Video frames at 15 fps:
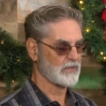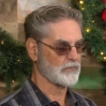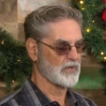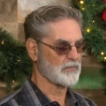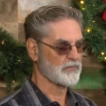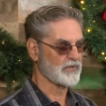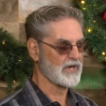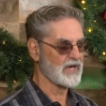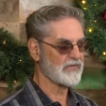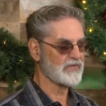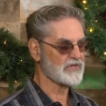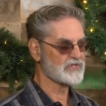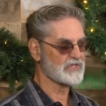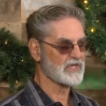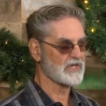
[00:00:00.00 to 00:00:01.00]
We pray
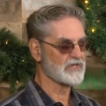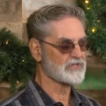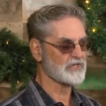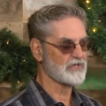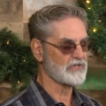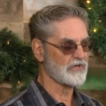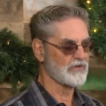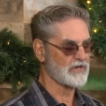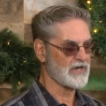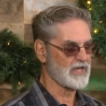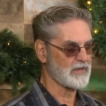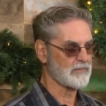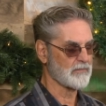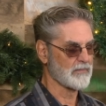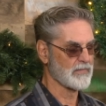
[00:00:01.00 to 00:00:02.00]
these things in your
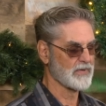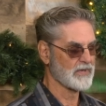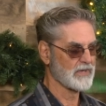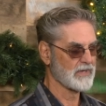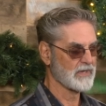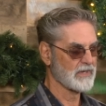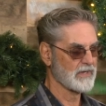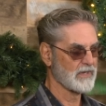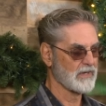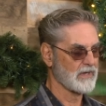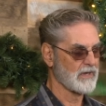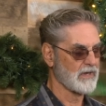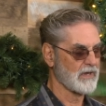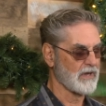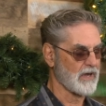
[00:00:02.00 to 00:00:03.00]
name.
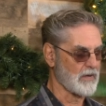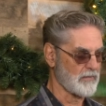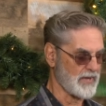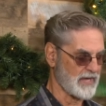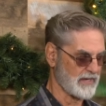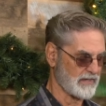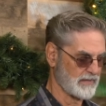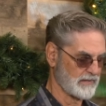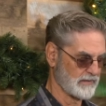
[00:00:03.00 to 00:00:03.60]
Amen.